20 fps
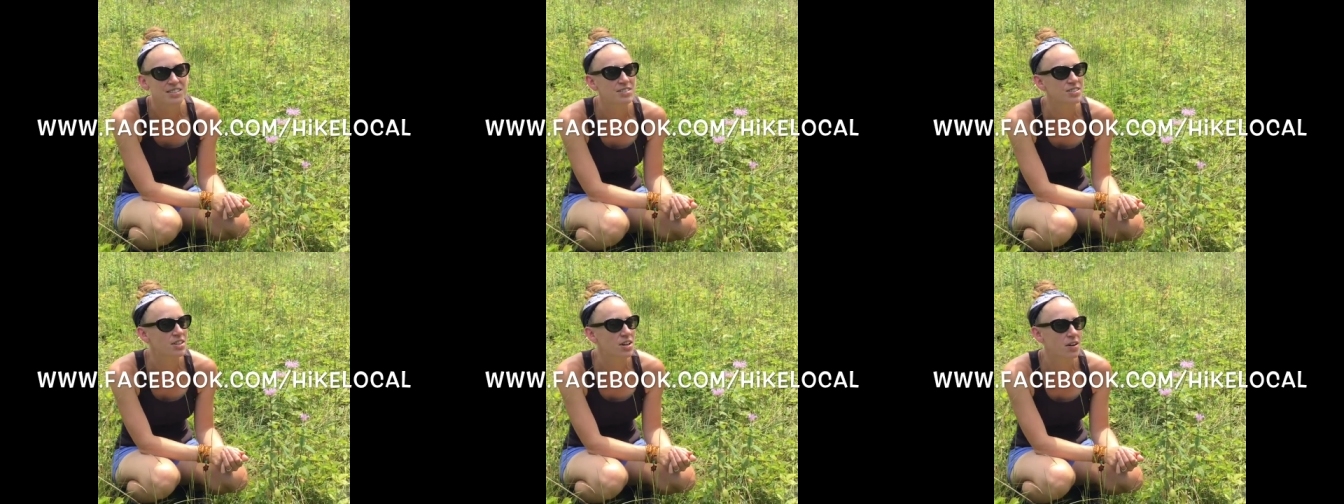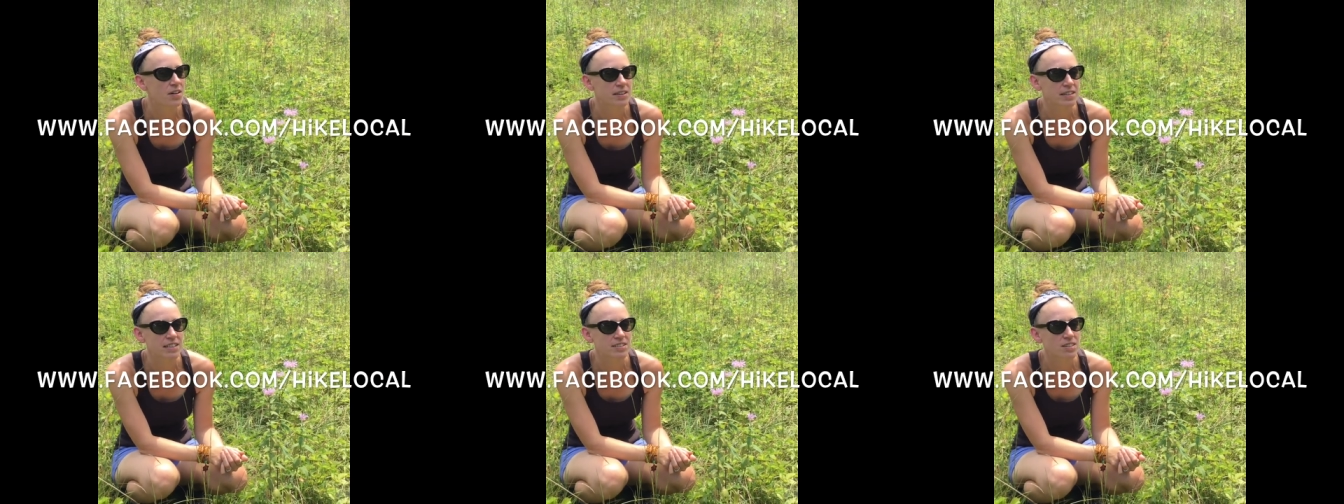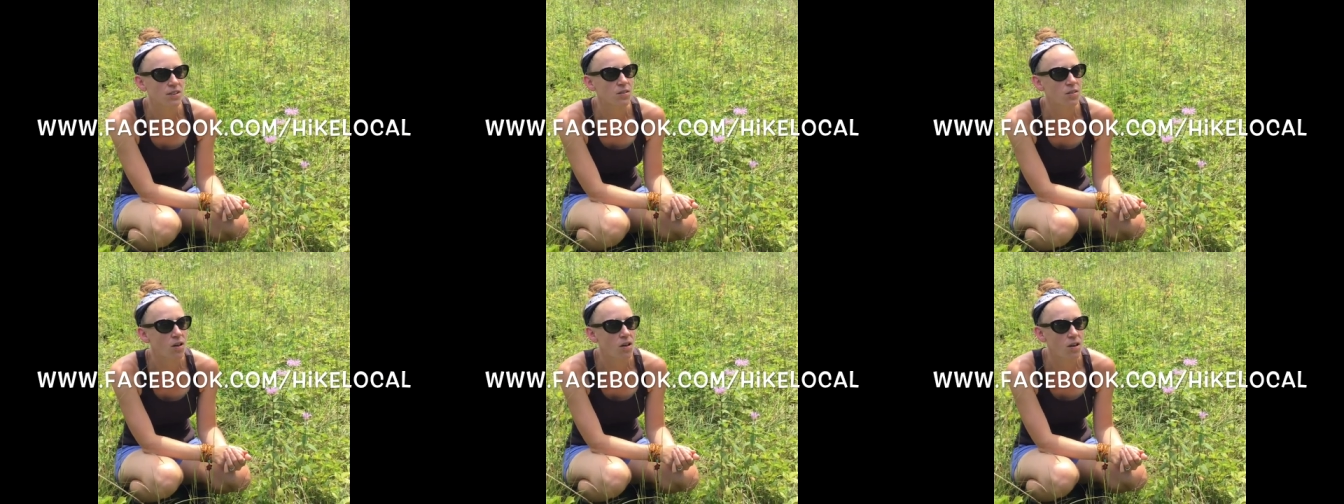Sorry, that's
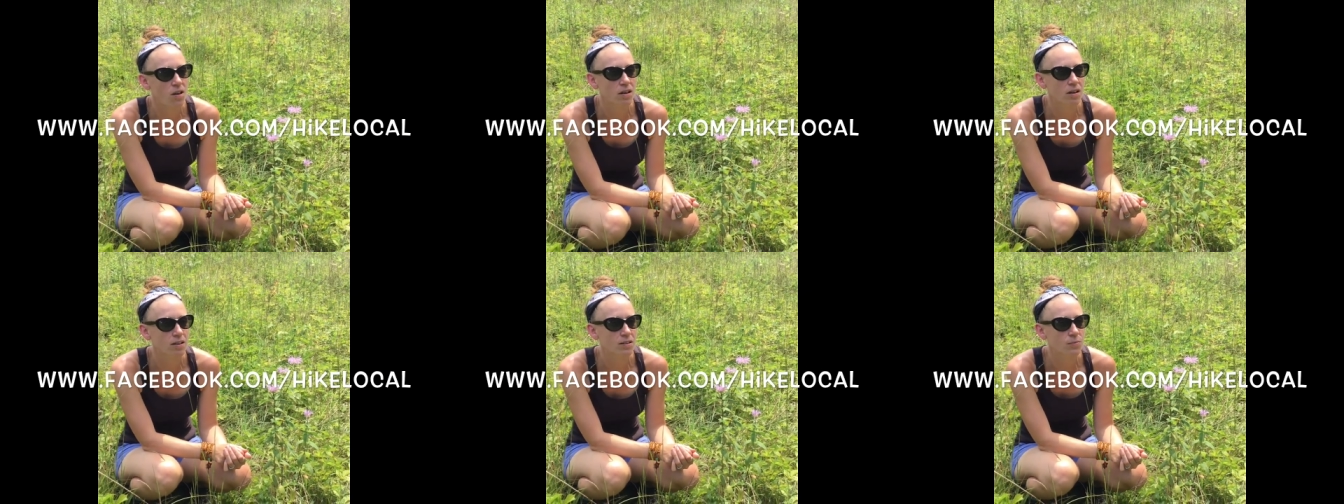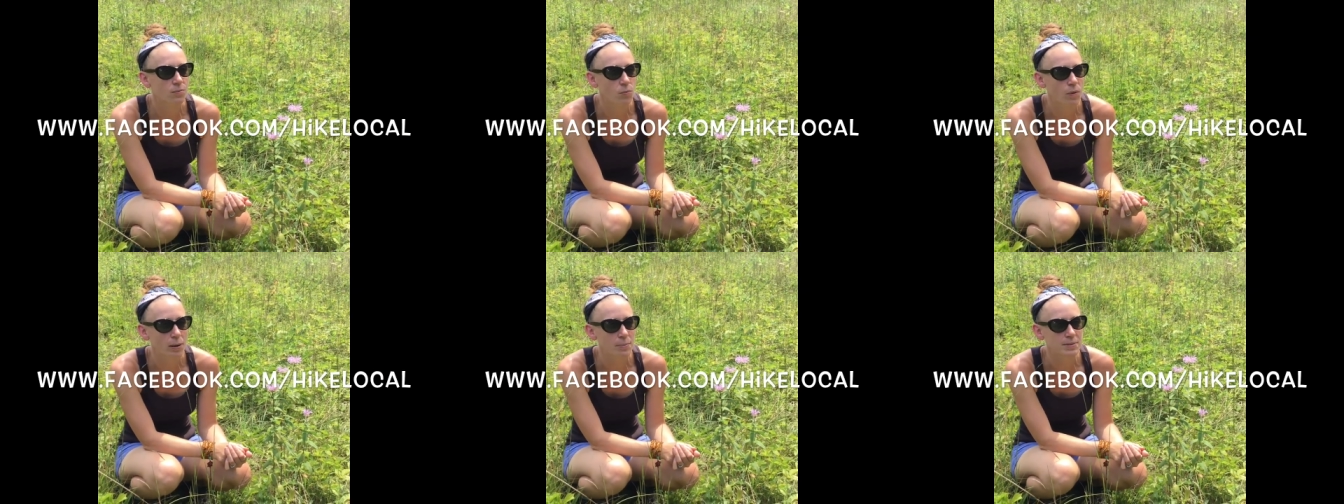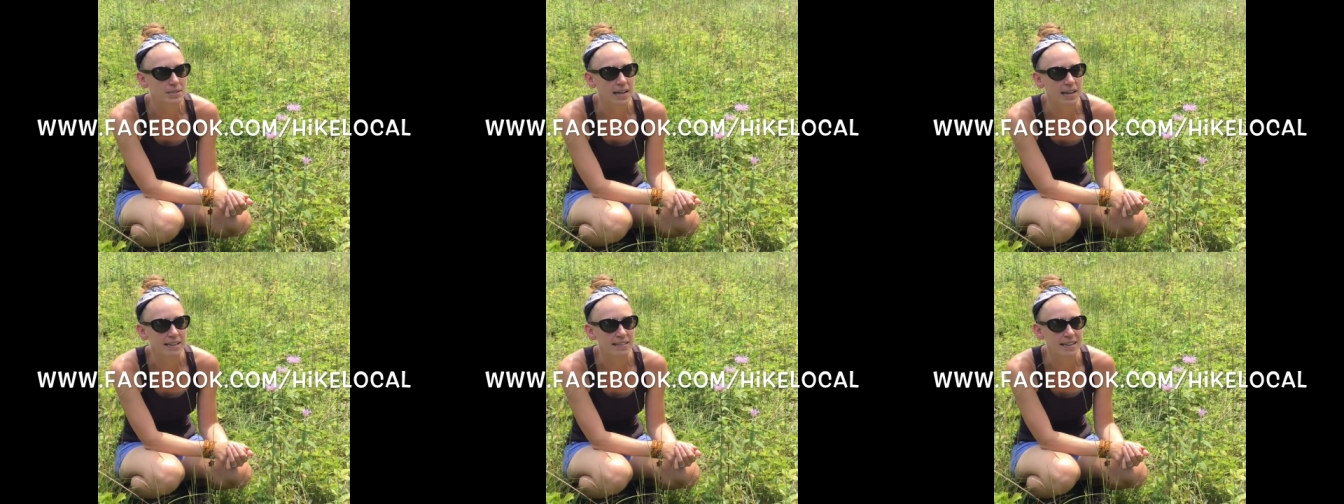a long
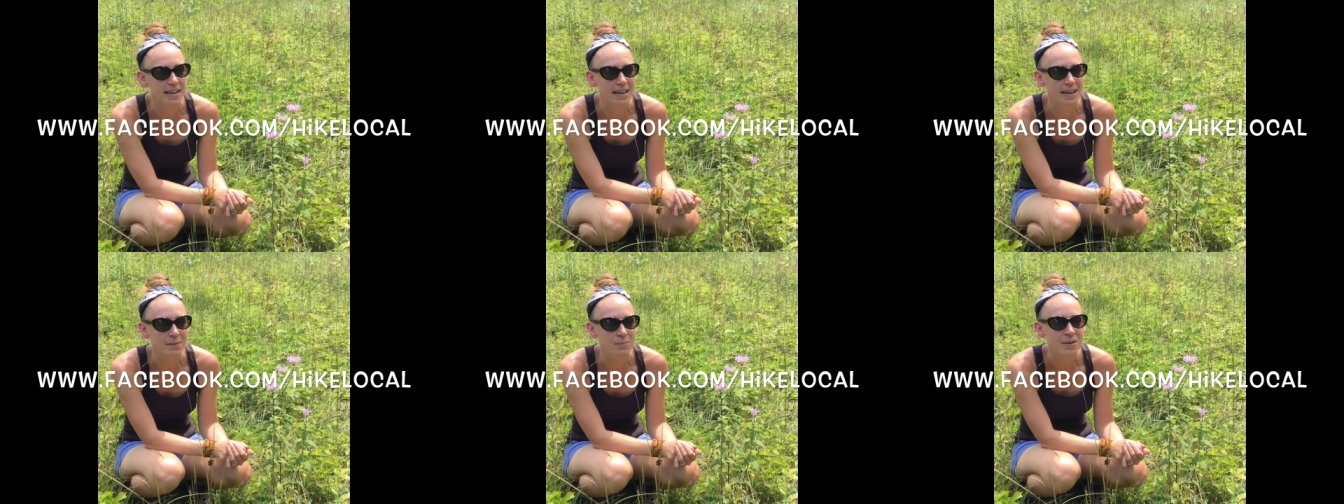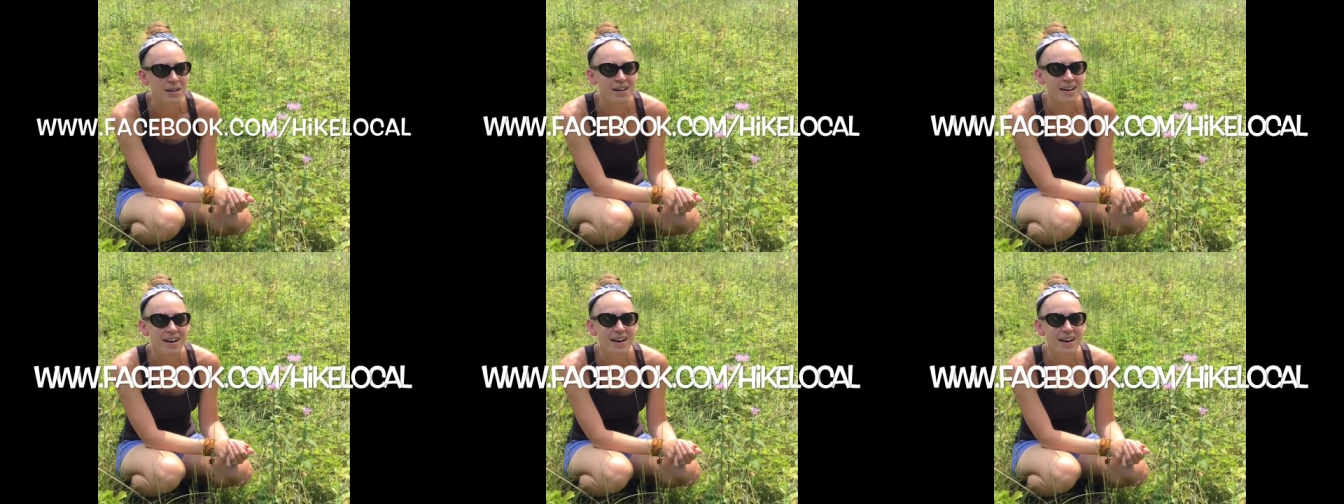website name.